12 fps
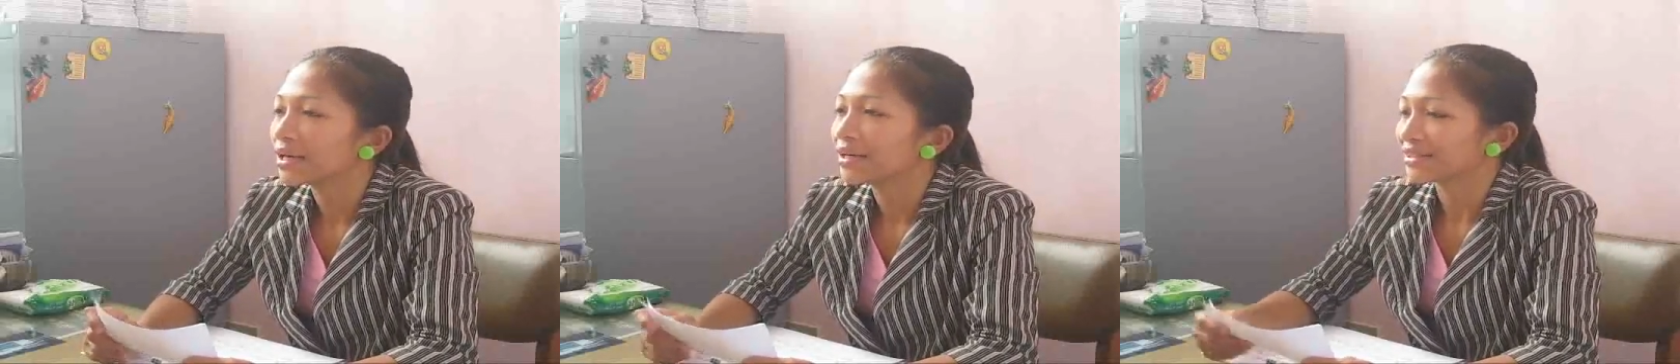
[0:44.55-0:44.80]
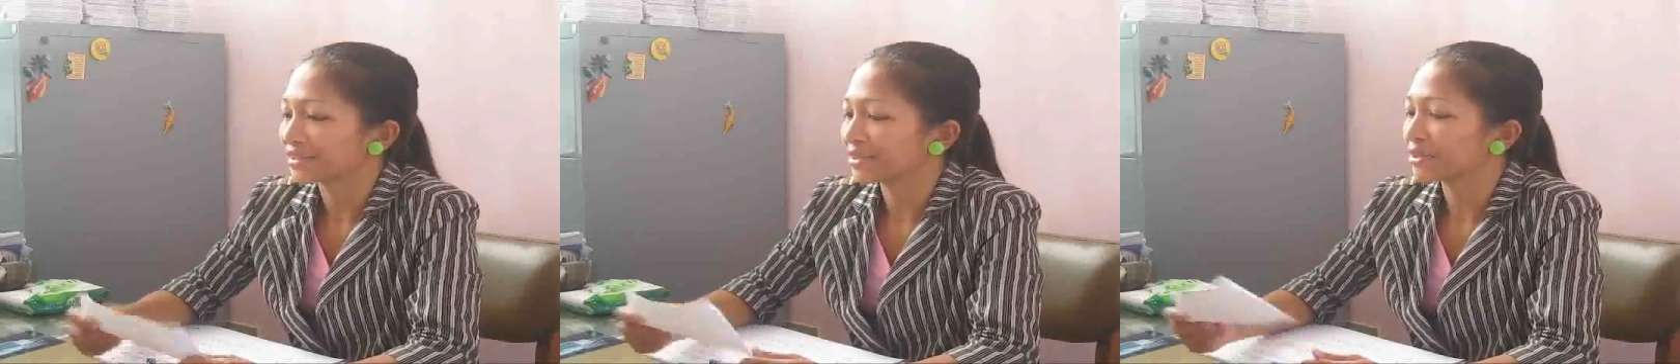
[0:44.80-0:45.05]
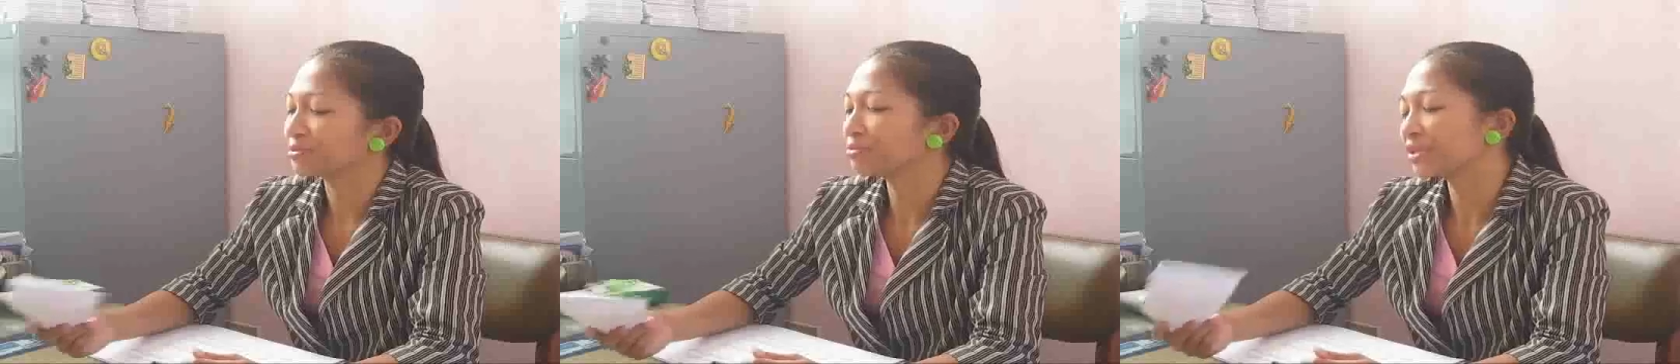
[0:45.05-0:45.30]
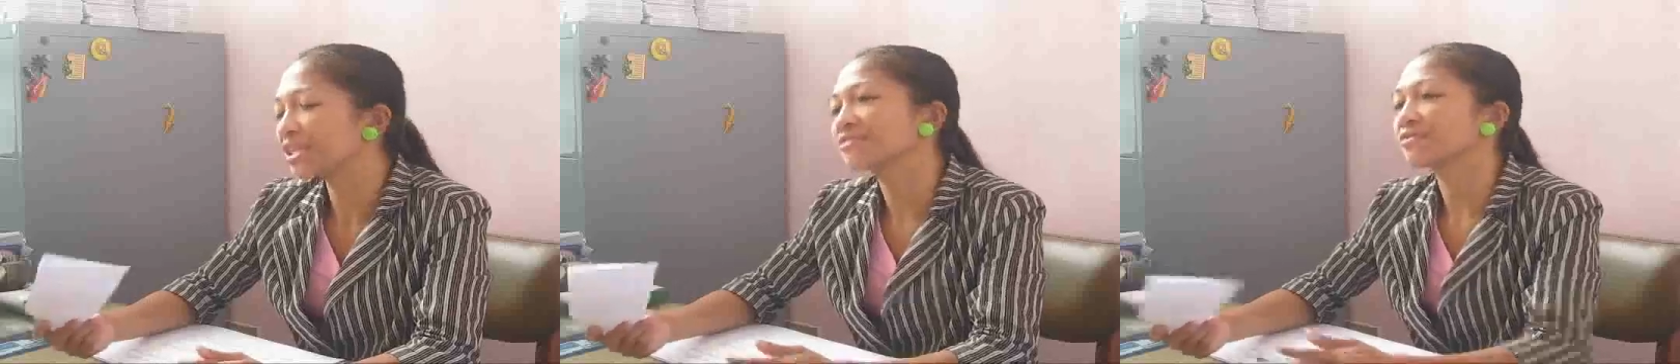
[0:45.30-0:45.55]
So
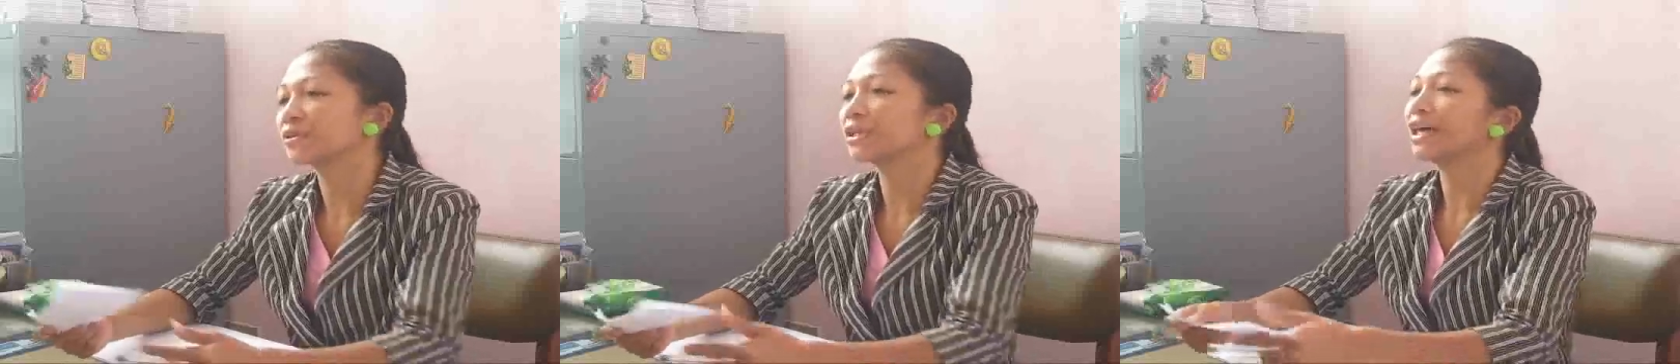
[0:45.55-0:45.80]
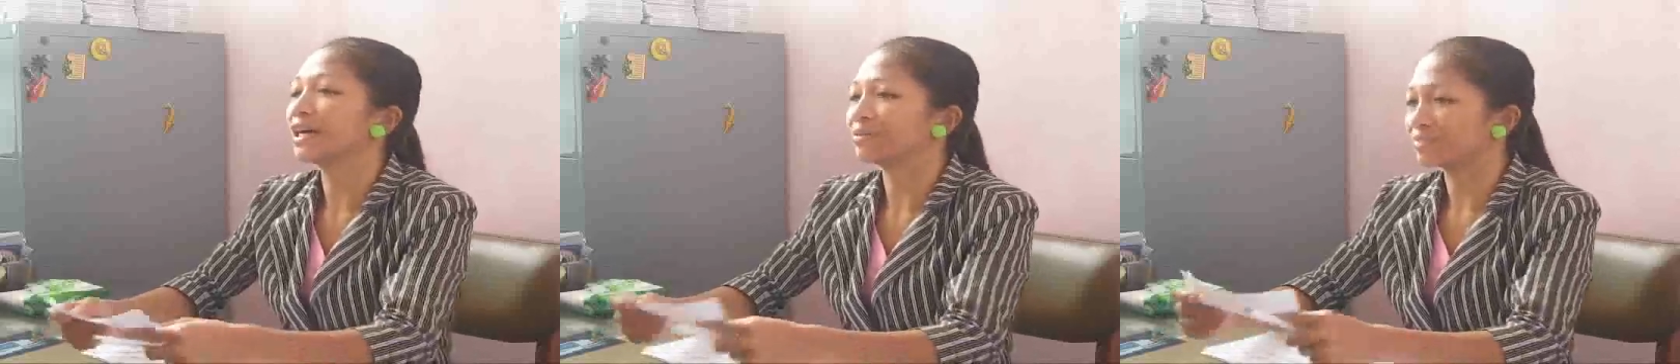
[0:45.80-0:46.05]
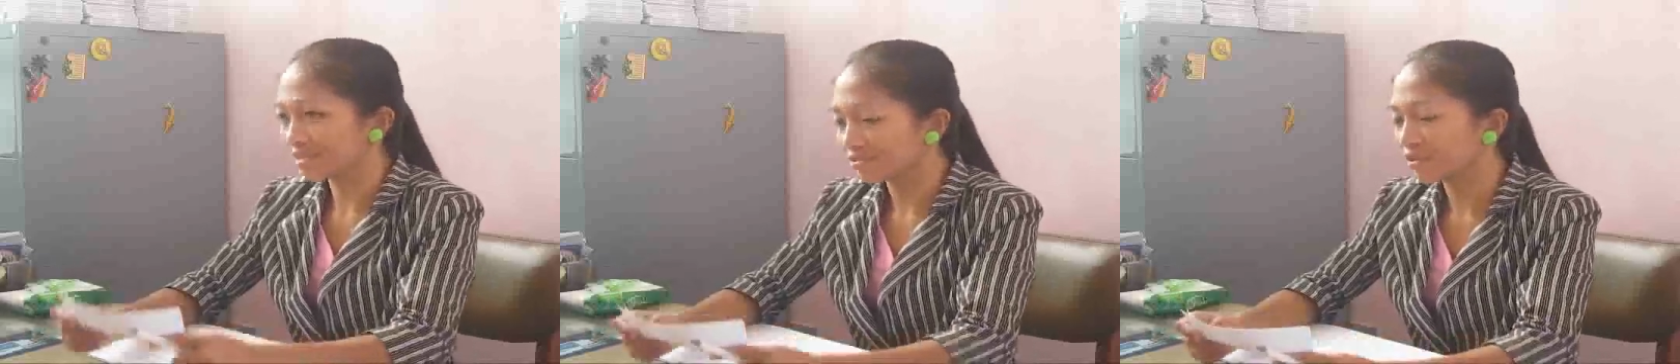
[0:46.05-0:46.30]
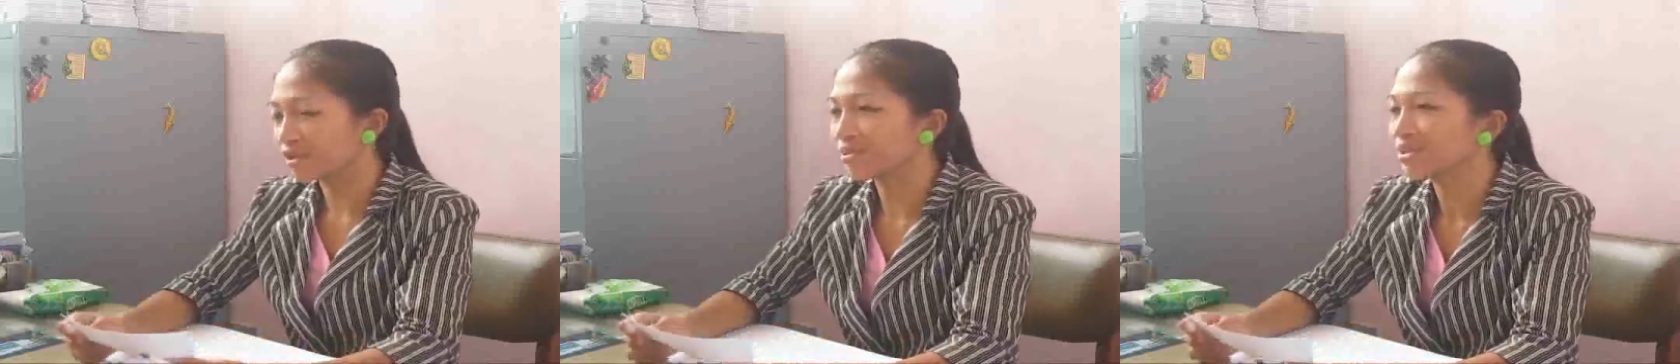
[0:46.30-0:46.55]
please fill out this
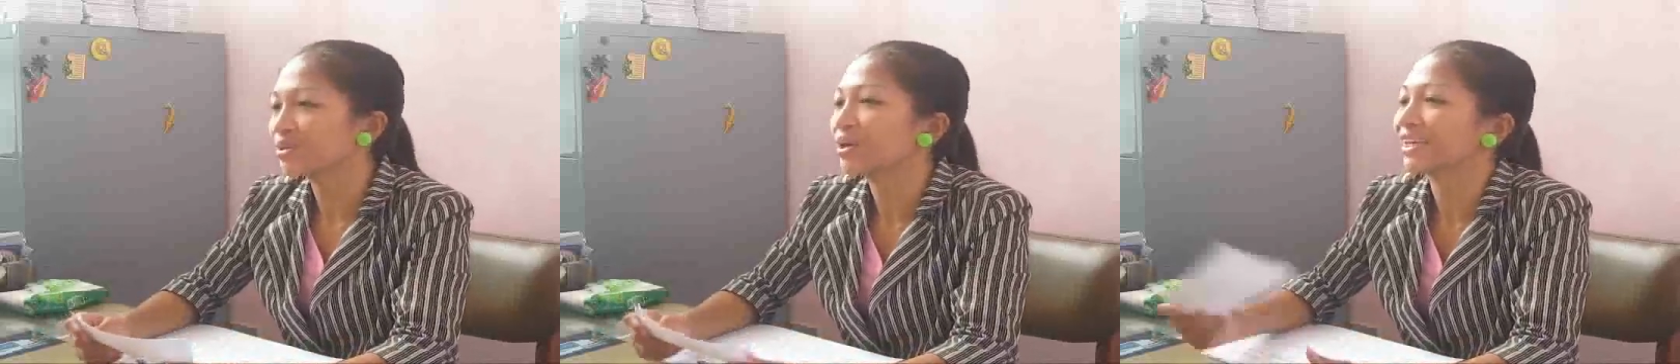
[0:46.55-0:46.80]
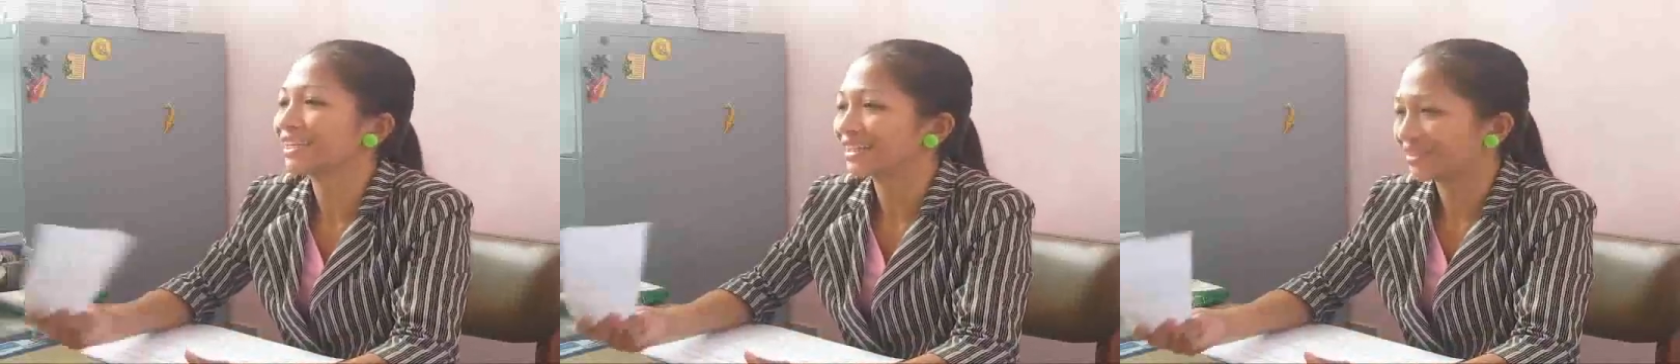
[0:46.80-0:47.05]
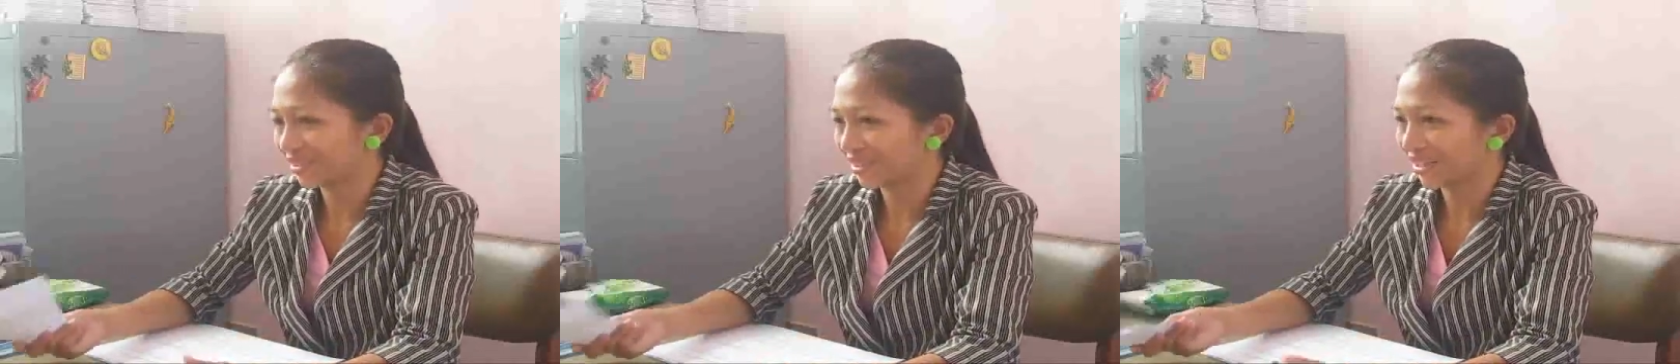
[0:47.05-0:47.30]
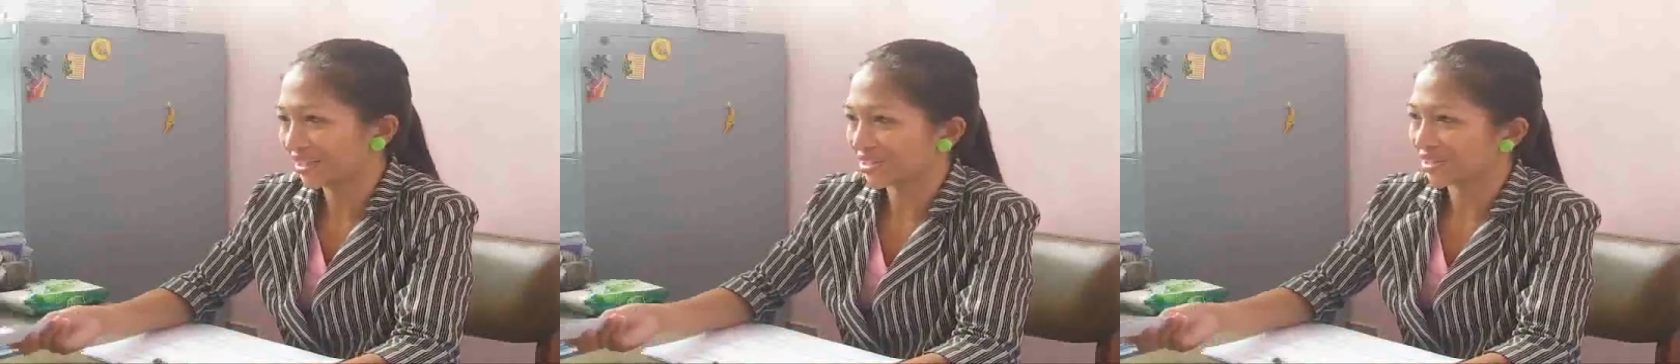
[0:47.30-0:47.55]
form so I can now
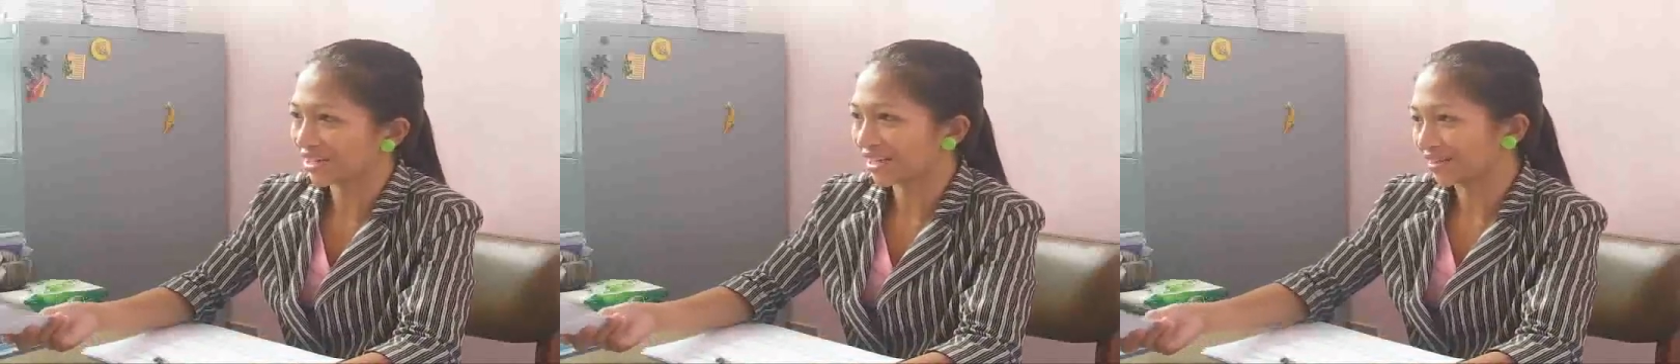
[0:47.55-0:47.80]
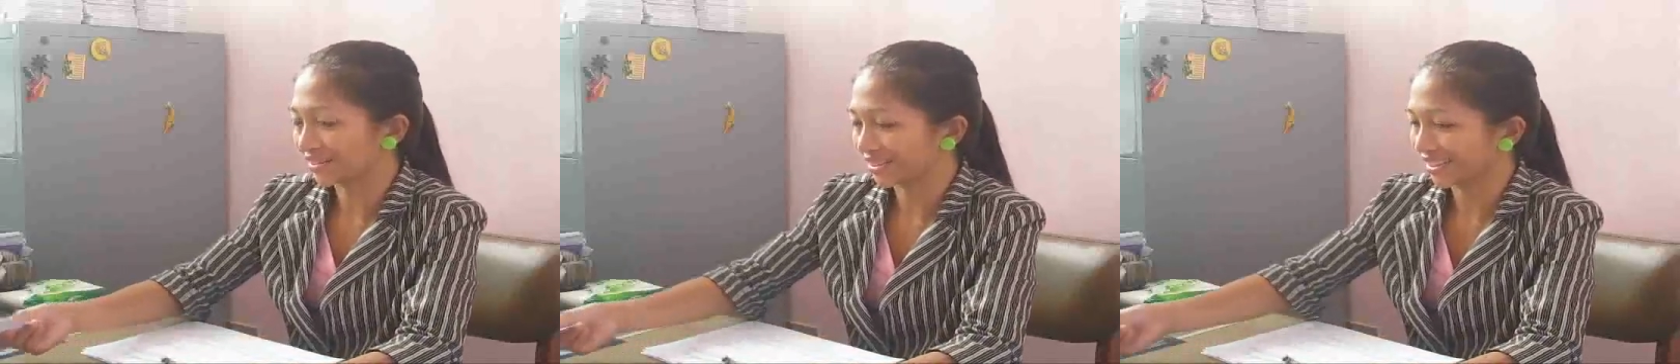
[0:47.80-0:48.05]
create your account.